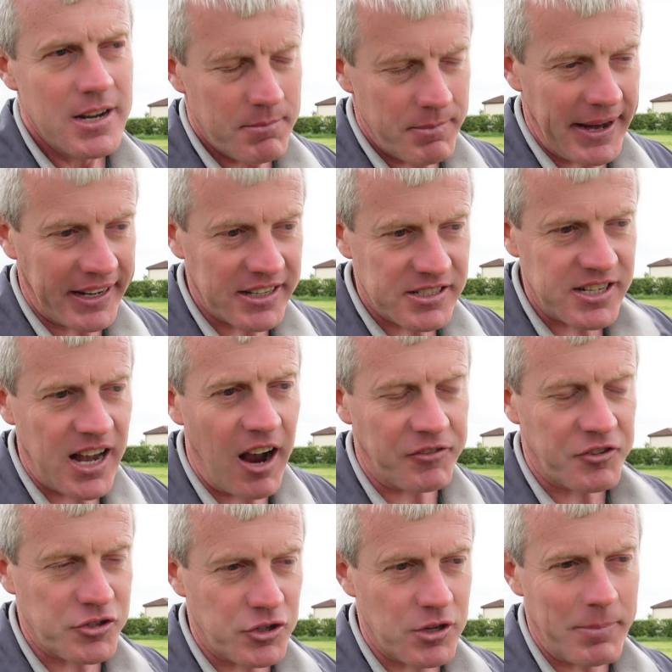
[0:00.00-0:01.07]
make it
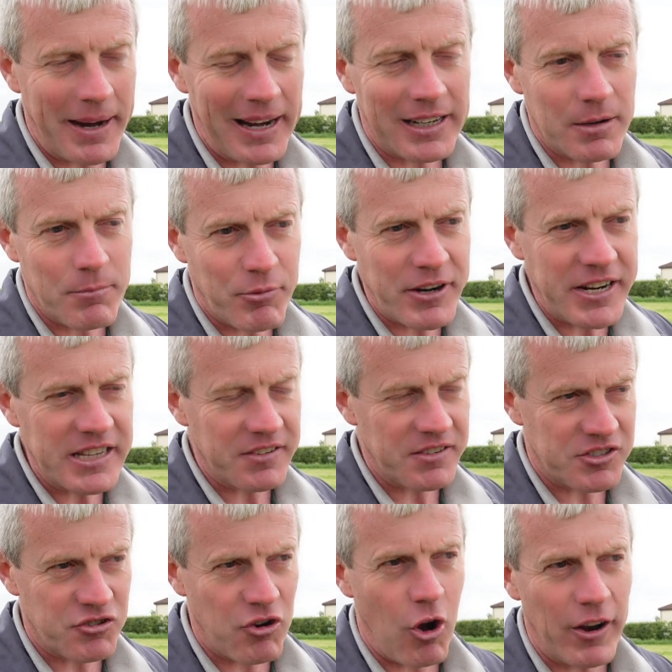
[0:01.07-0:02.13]
softer so the bale can breathe the
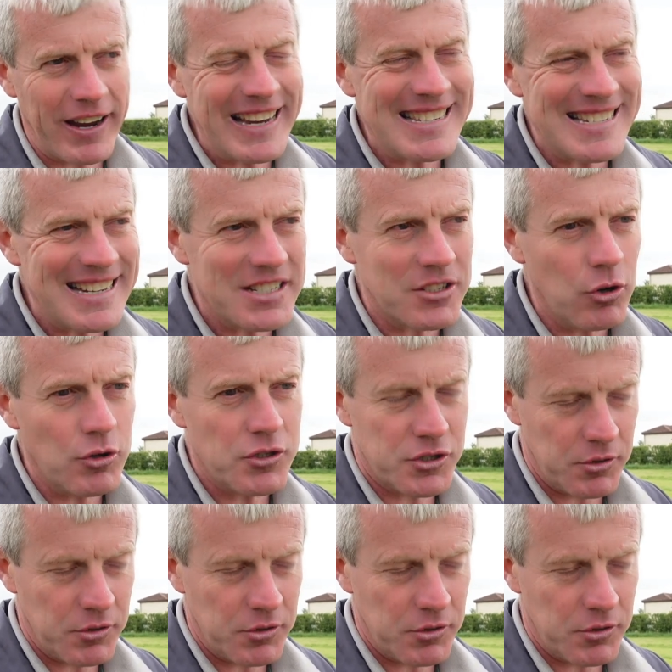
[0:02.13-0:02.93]
straw isn't as good.